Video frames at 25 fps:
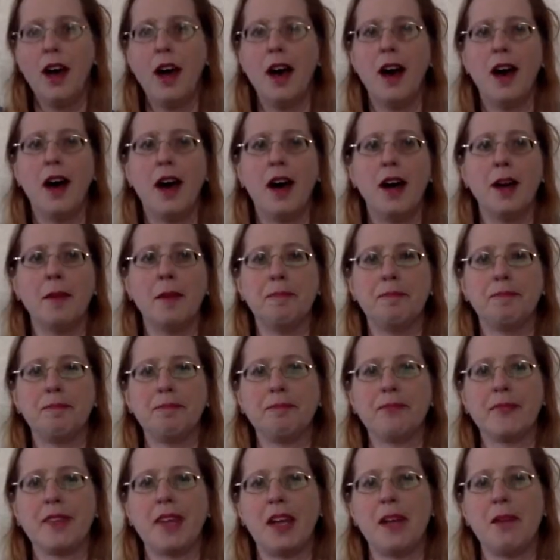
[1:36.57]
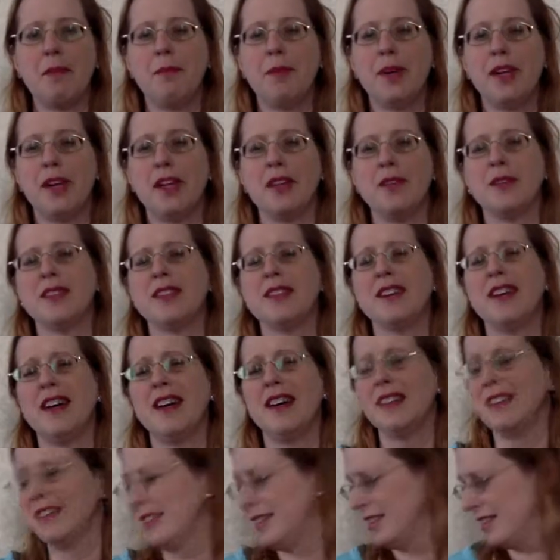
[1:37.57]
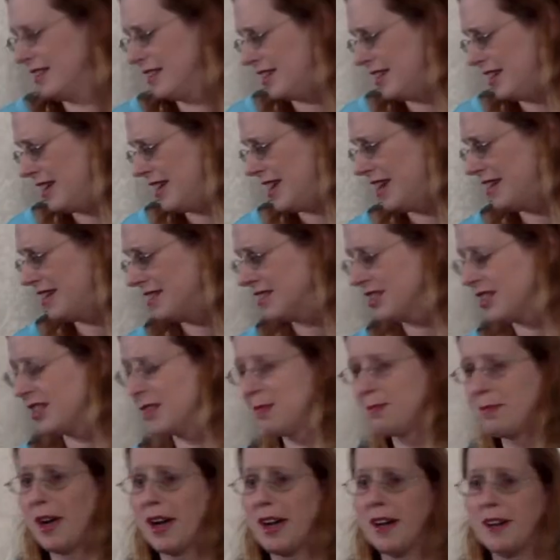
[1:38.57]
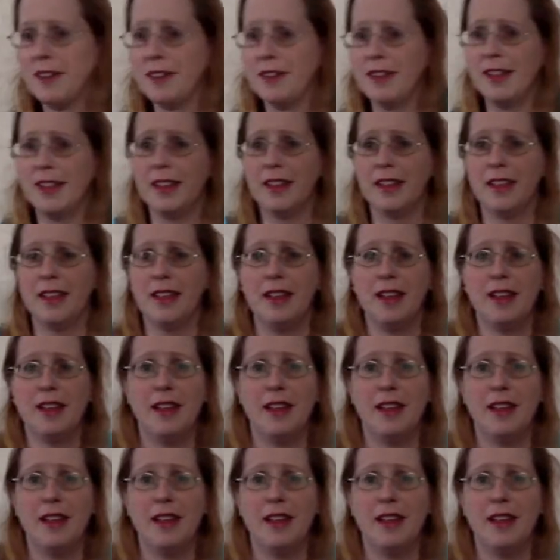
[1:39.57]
But it was not as inspiring